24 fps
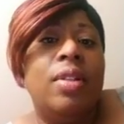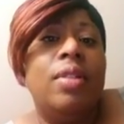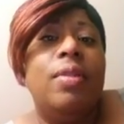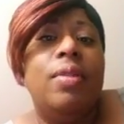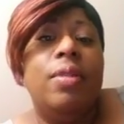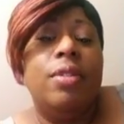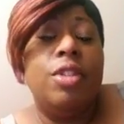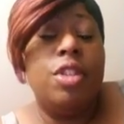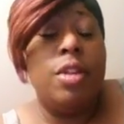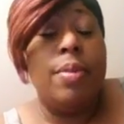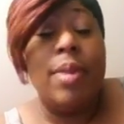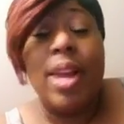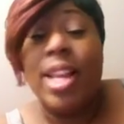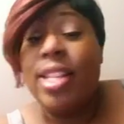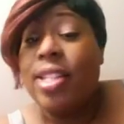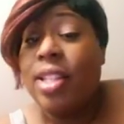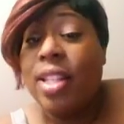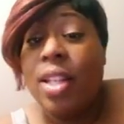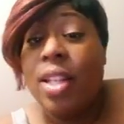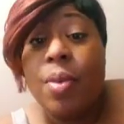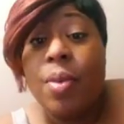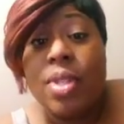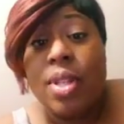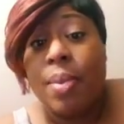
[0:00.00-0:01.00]
she
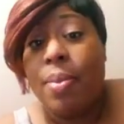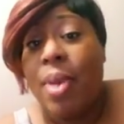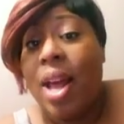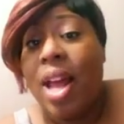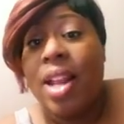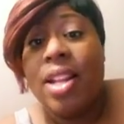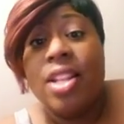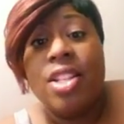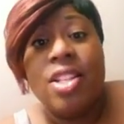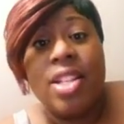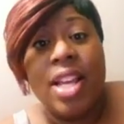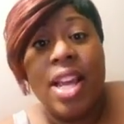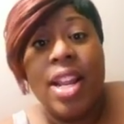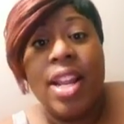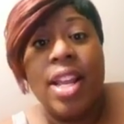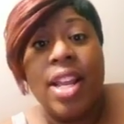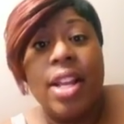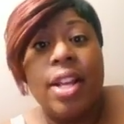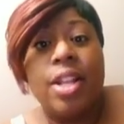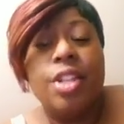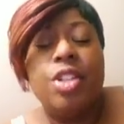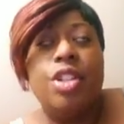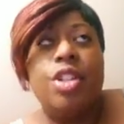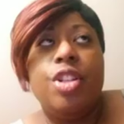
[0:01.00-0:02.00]
basically was apologetic
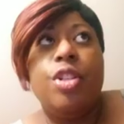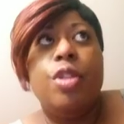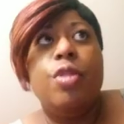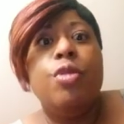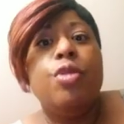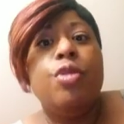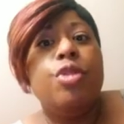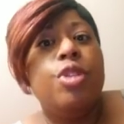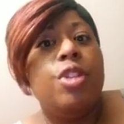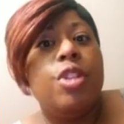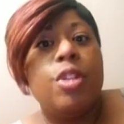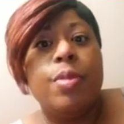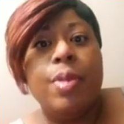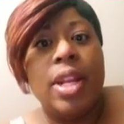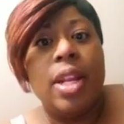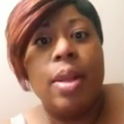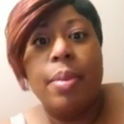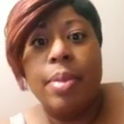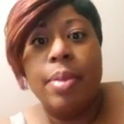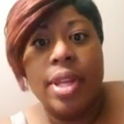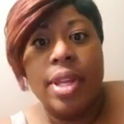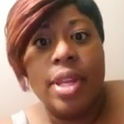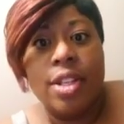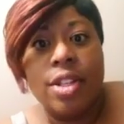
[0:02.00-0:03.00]
because she knew she was being a
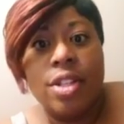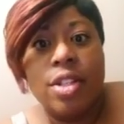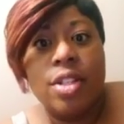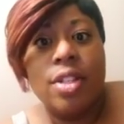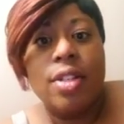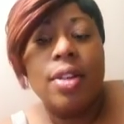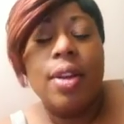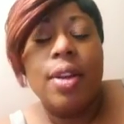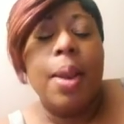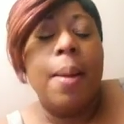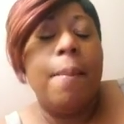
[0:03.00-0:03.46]
bitch.